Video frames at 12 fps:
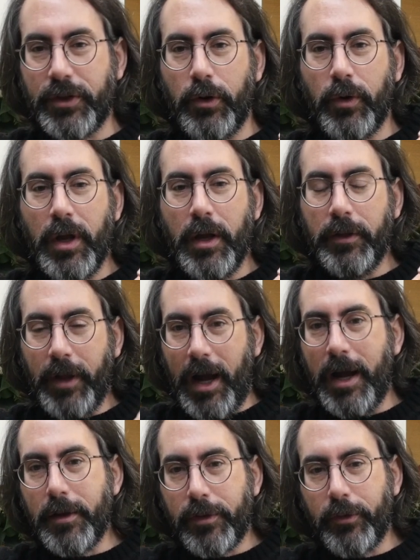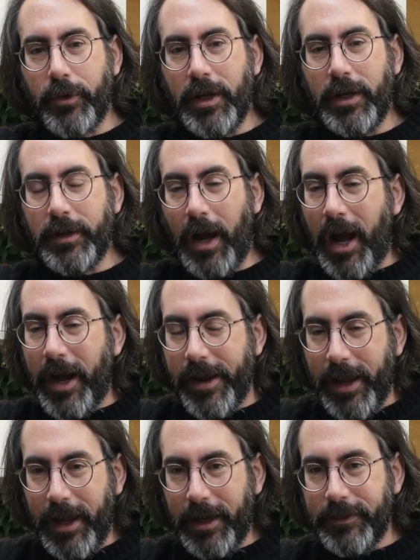So the i3, the
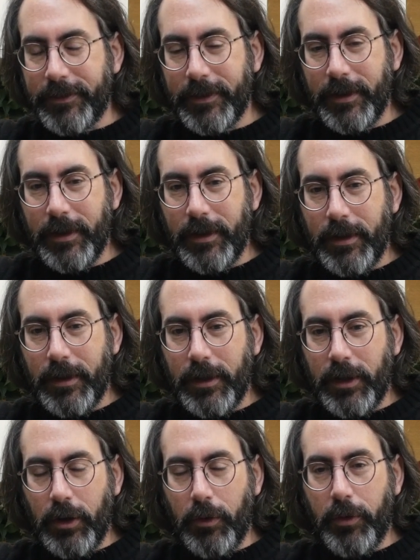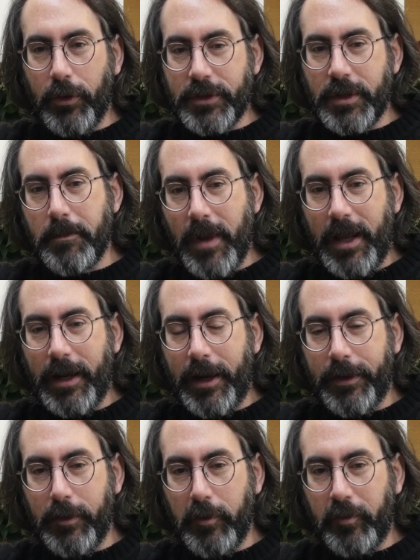i8, those are made
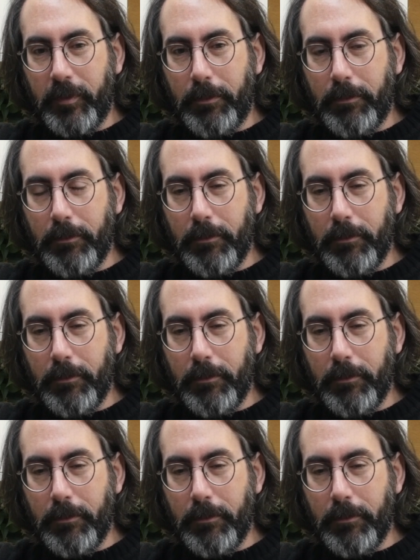out of